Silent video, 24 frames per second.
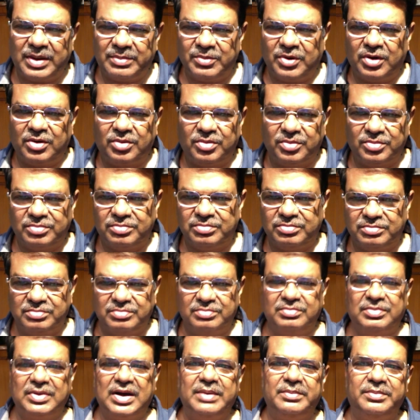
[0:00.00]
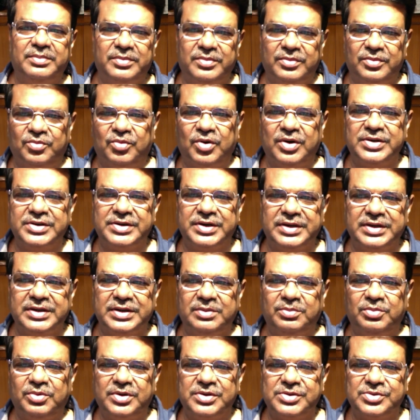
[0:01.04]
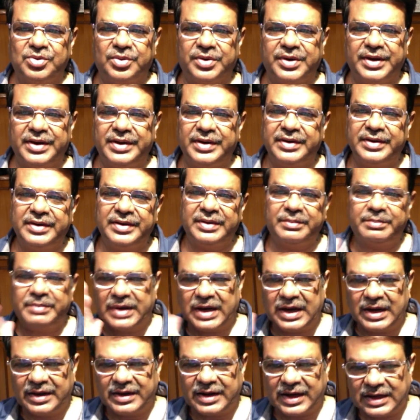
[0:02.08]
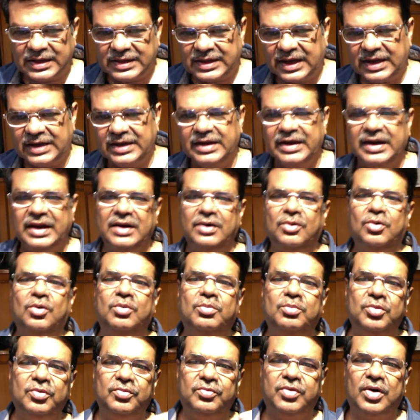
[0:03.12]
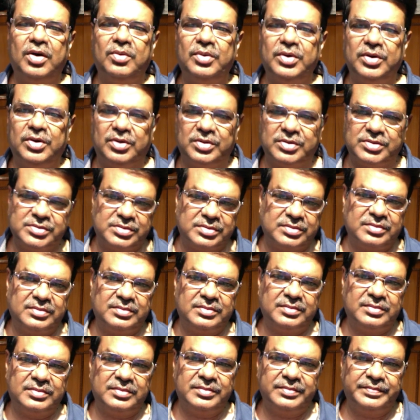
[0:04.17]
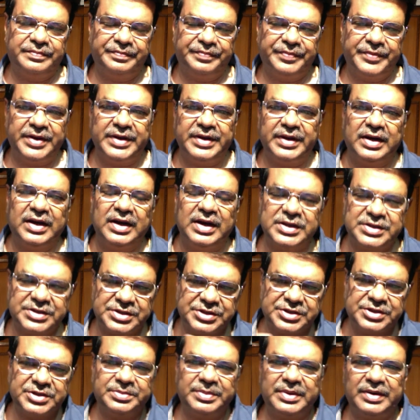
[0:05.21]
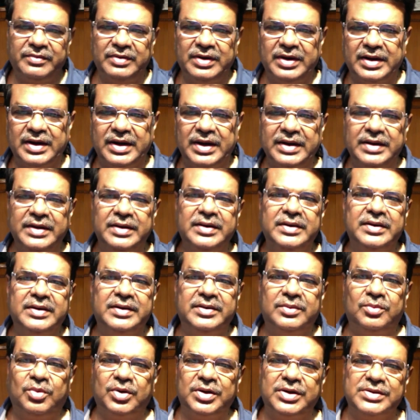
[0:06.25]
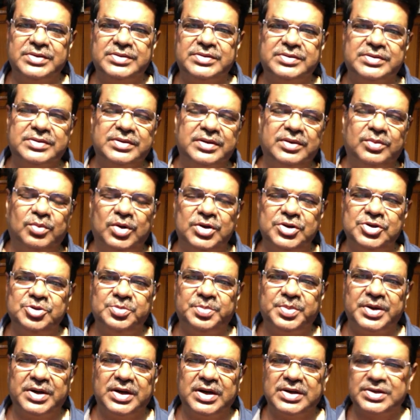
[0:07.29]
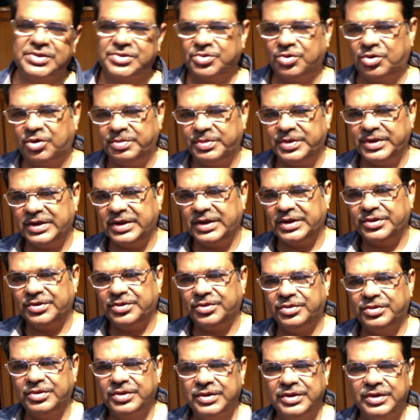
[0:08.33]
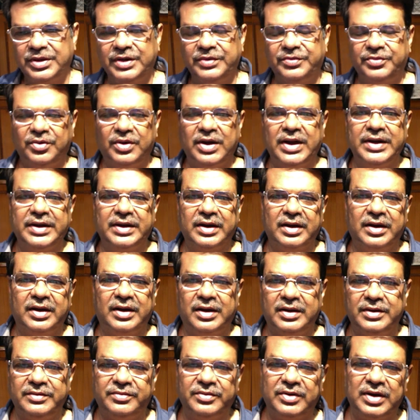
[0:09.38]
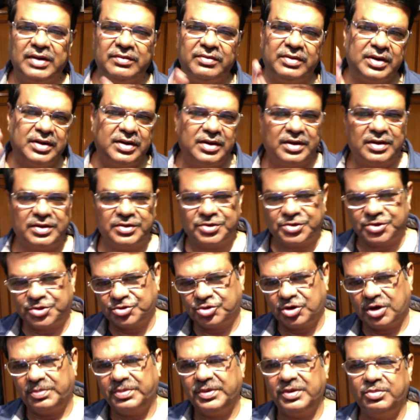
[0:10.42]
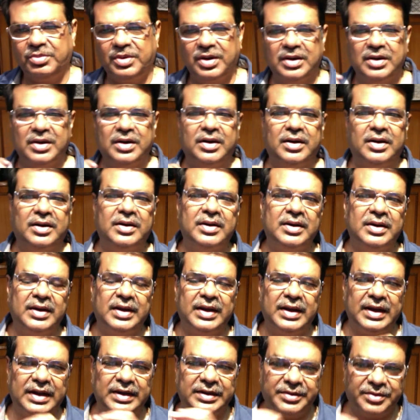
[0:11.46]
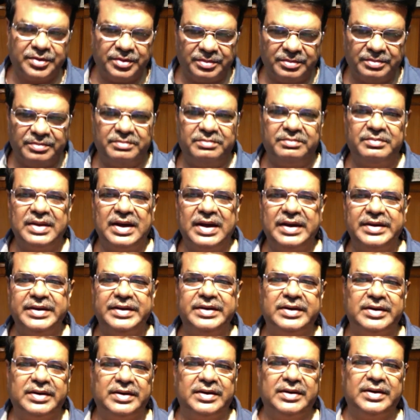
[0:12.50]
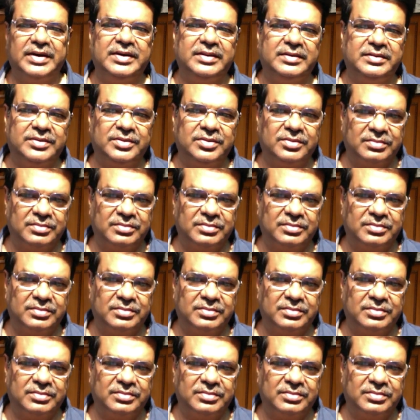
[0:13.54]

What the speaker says: not going to, what is written in the book is okay, but I'll try that and I'll go move forward also. In a relationship, I will try what Jupiter has told me that, if you like a girl, if you love a girl, you should stop at one girl and, marry her and,